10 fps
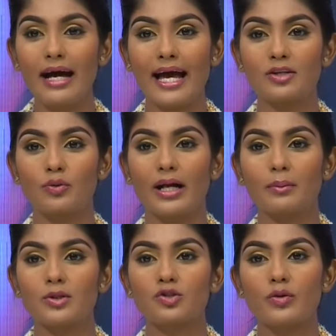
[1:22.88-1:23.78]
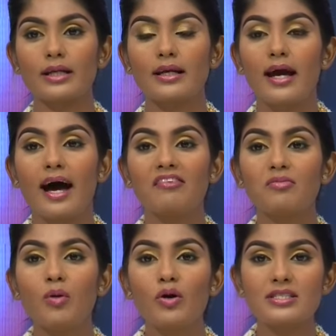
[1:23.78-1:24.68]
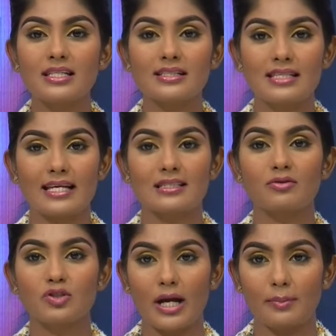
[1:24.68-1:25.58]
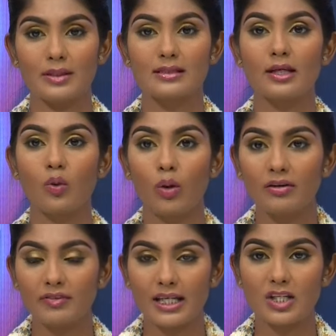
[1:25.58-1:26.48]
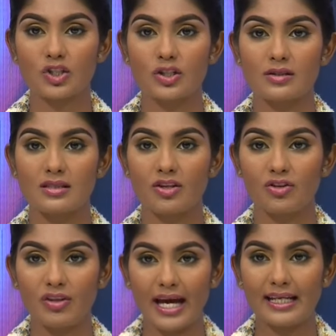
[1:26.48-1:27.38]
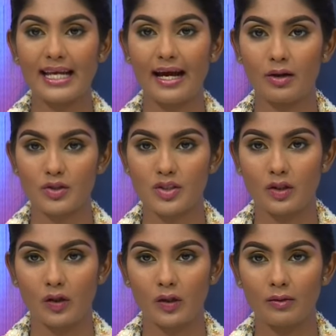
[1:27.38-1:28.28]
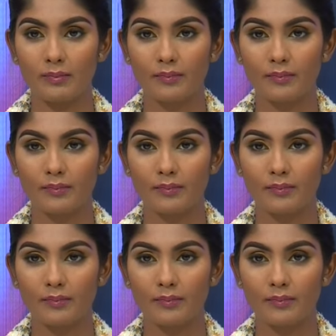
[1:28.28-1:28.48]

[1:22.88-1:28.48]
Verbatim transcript: and Real Madrid have more successive Champions League qualifications than Arsenal.